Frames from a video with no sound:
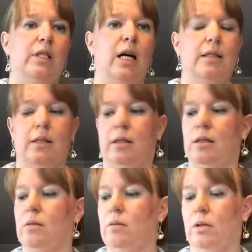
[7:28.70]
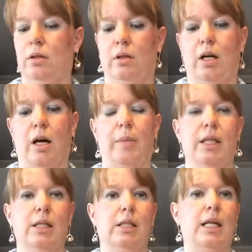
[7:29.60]
size to do a cup.
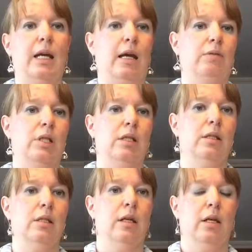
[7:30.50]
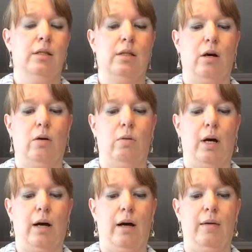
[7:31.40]
This is 10 ounces, so
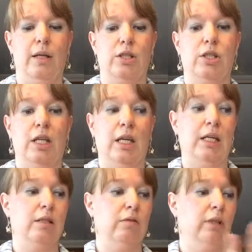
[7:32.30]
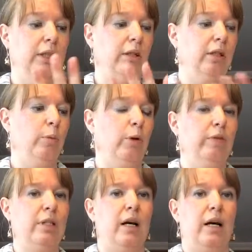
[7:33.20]
uh, it's it is literally the
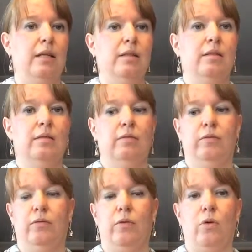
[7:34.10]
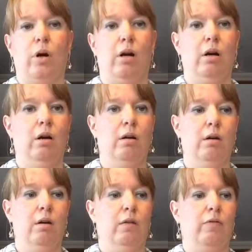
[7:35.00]
perfect size for
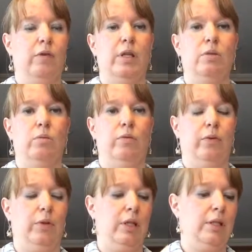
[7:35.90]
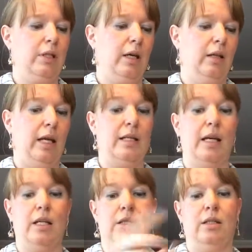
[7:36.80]
for this for this uh, latte
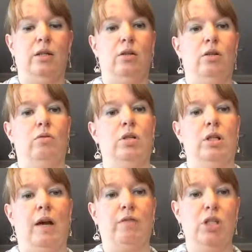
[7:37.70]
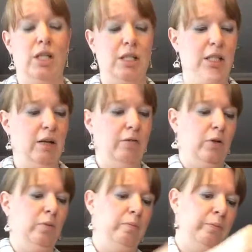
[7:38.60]
because you do you have just enough
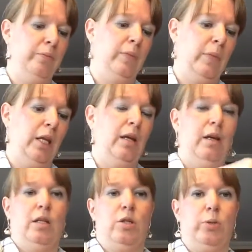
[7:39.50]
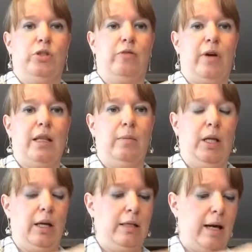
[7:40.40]
room to put your frothed
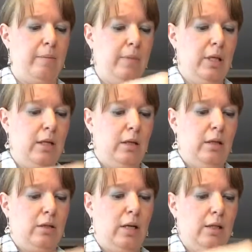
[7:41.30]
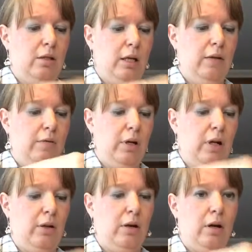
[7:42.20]
milk on top. So I'm just going to give it
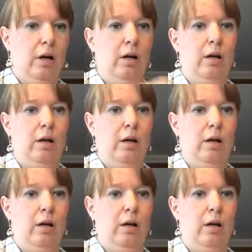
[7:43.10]
another,